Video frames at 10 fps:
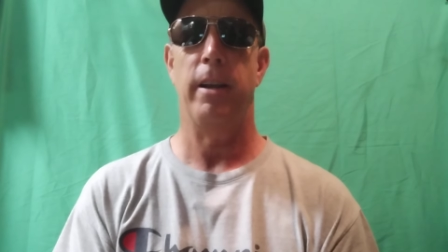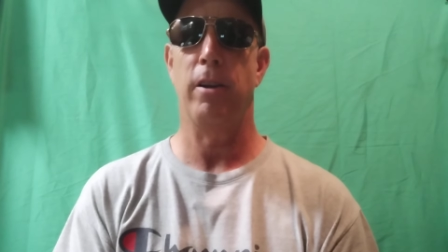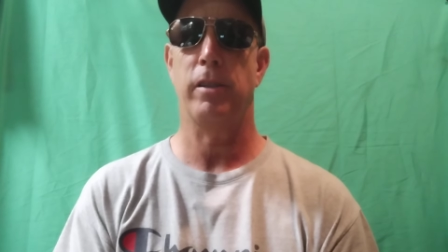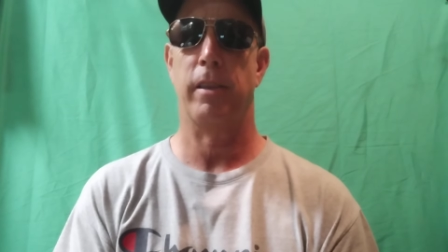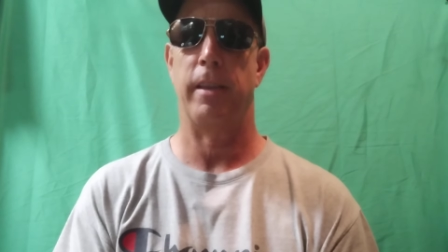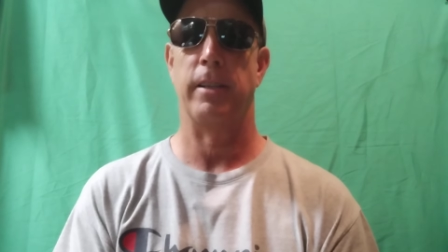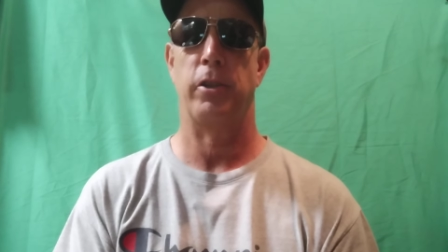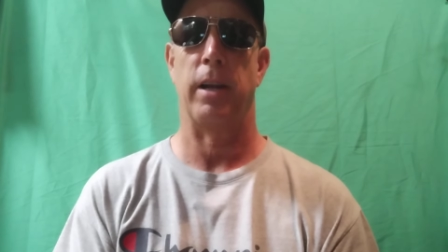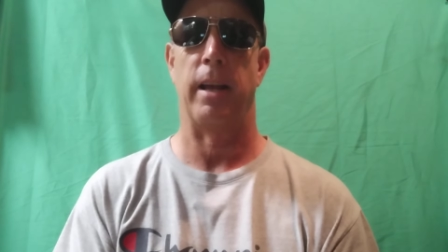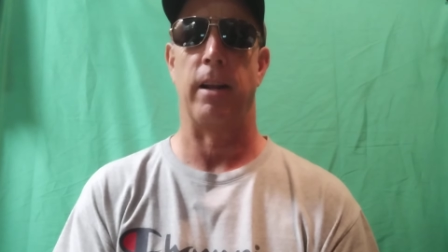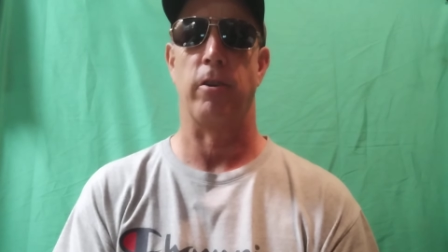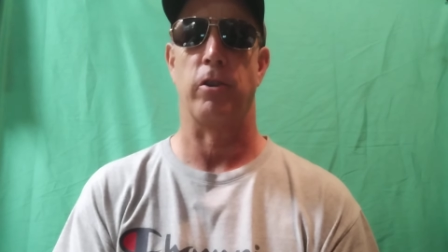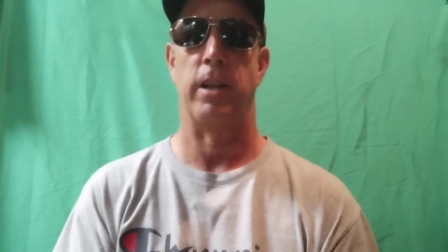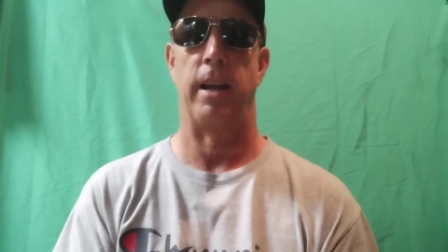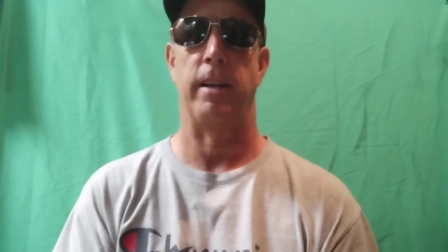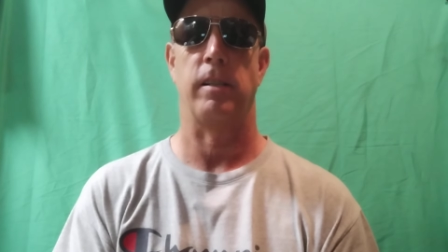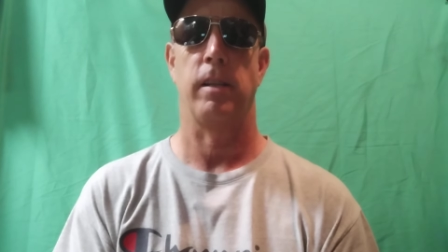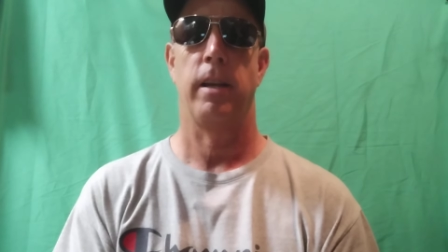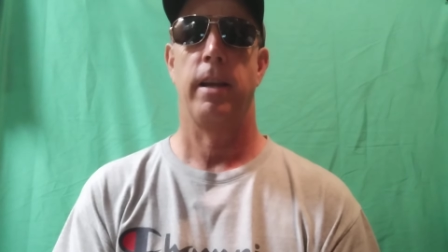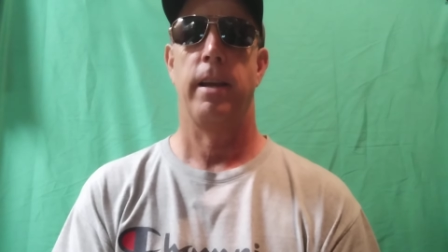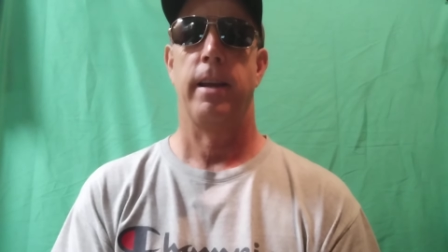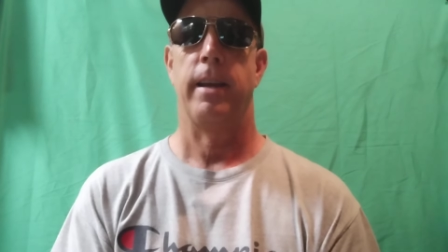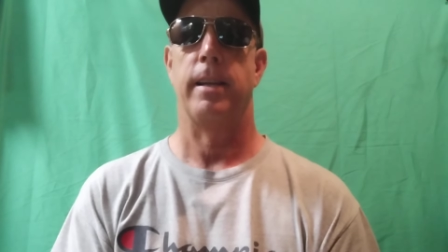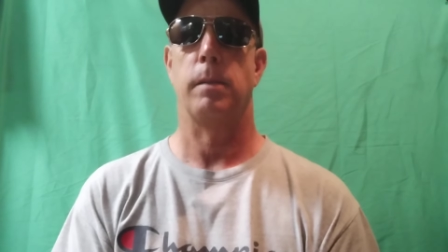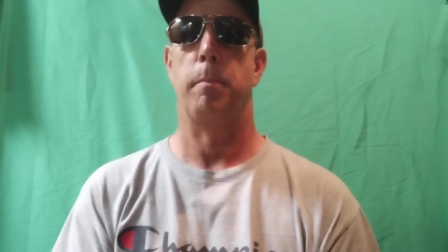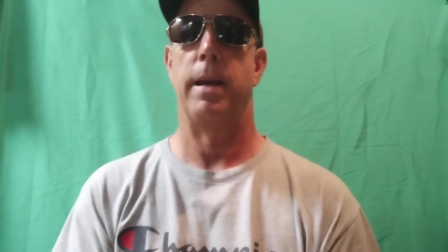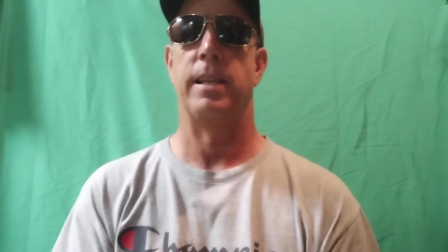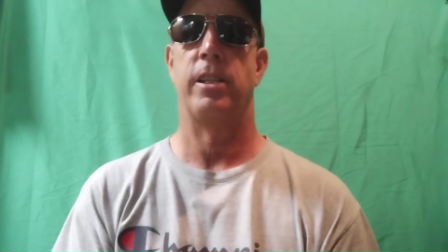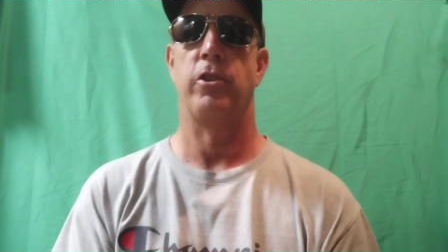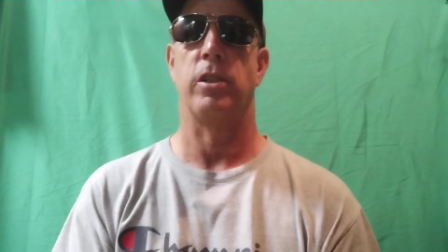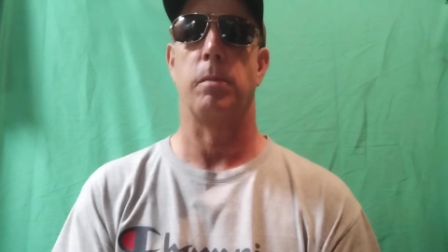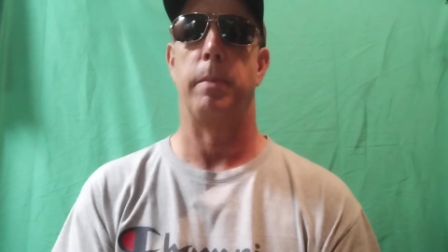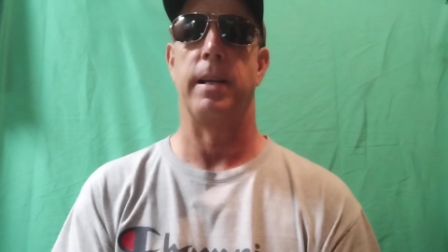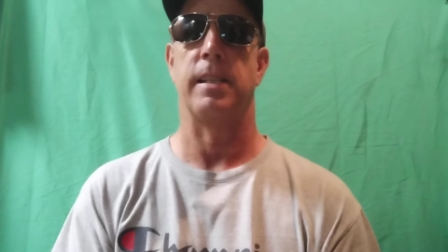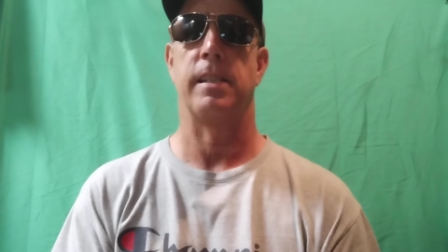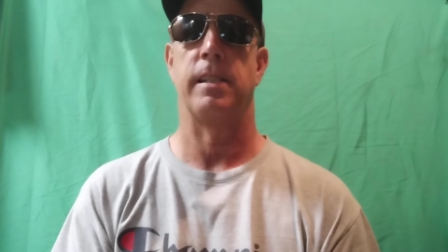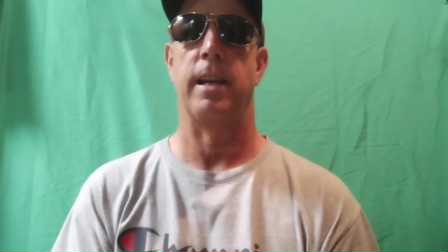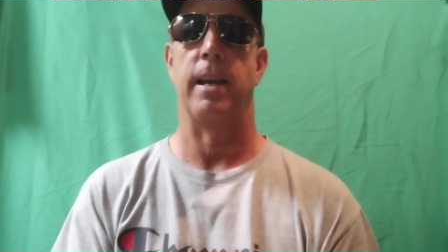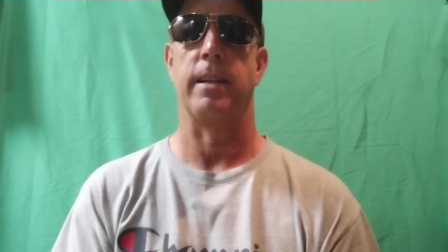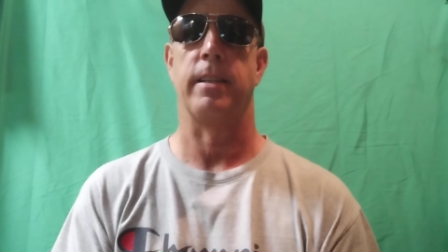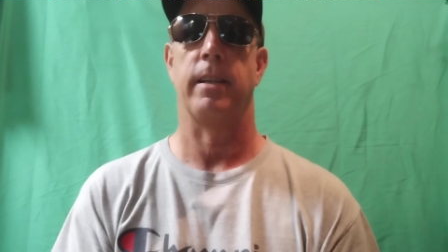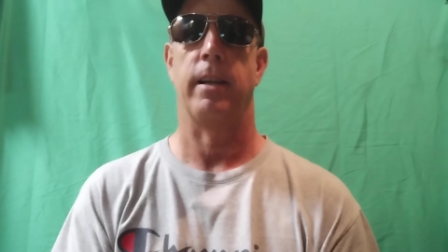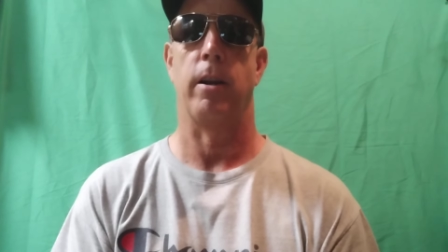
Here's the things you got to understand. He's, his message is being sent